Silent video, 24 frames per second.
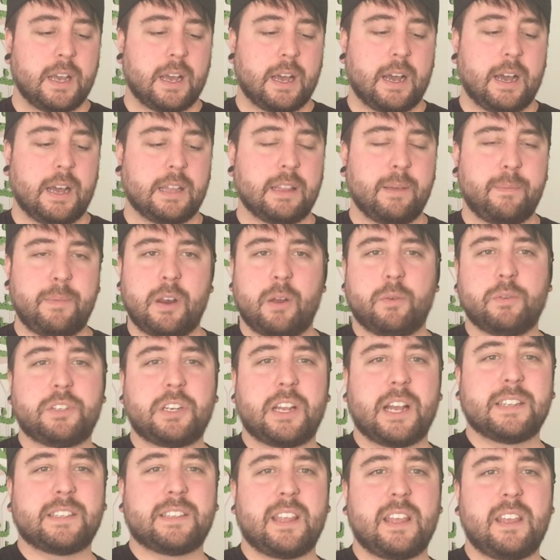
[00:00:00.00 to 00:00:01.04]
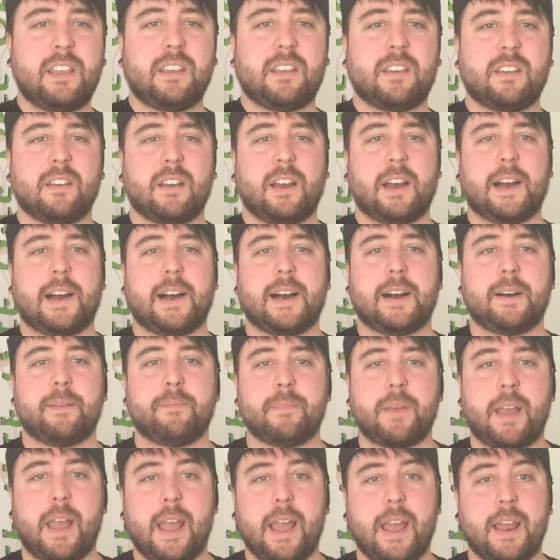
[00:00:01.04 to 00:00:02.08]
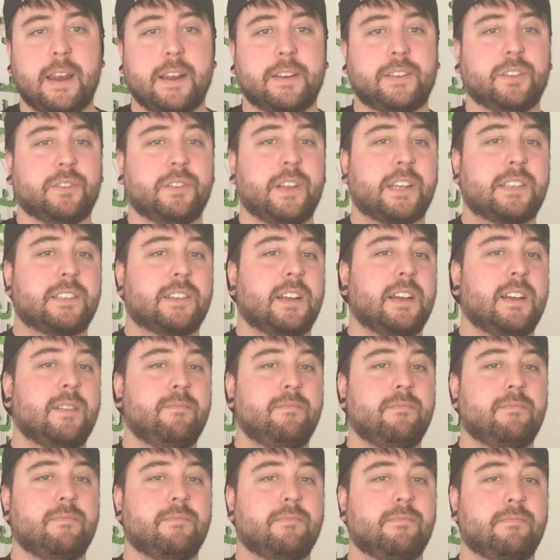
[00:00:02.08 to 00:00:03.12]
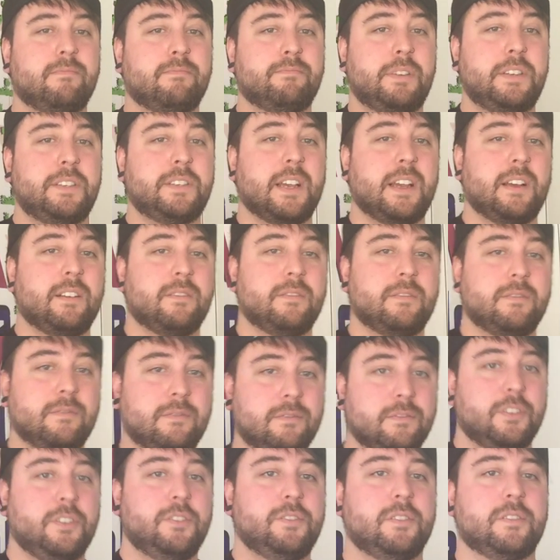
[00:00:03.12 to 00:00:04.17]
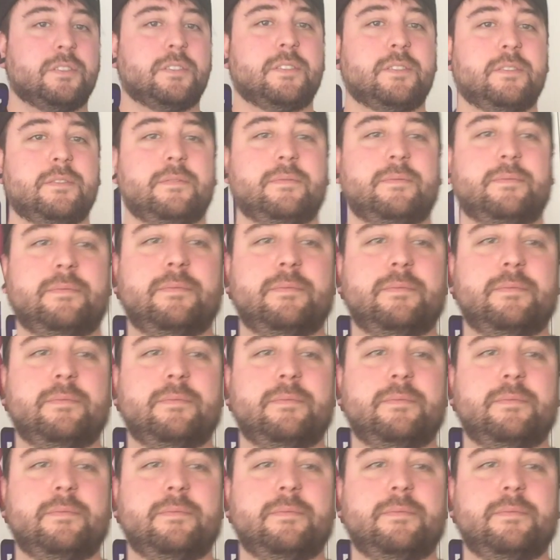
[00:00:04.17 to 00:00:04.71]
Let me know what you guys think. And until next time, peace out. Deuces.